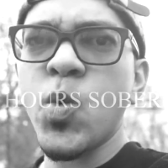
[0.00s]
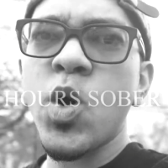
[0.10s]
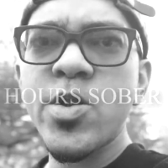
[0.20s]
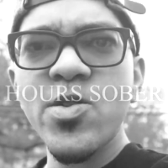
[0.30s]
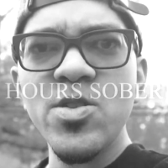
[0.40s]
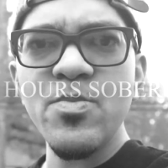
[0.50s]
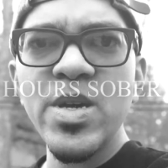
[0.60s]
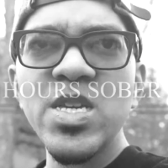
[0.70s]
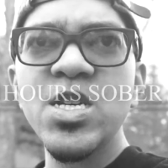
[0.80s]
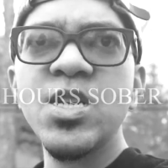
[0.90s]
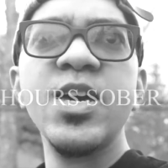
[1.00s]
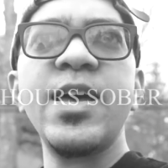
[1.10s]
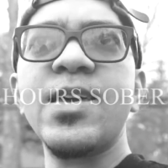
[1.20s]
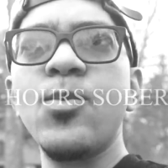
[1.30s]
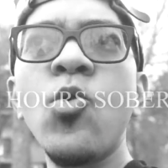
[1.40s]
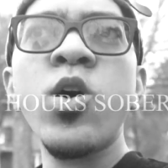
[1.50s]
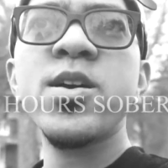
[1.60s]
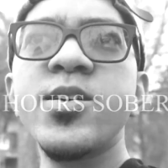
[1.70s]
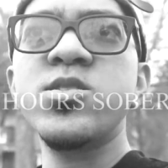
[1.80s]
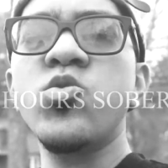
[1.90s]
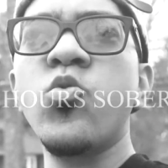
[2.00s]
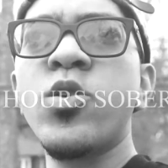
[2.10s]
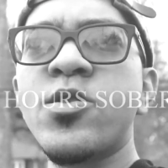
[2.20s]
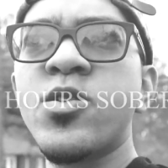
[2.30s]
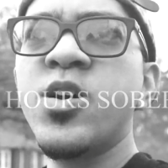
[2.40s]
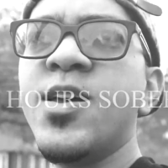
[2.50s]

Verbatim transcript: water on a beach and I kept walking into the water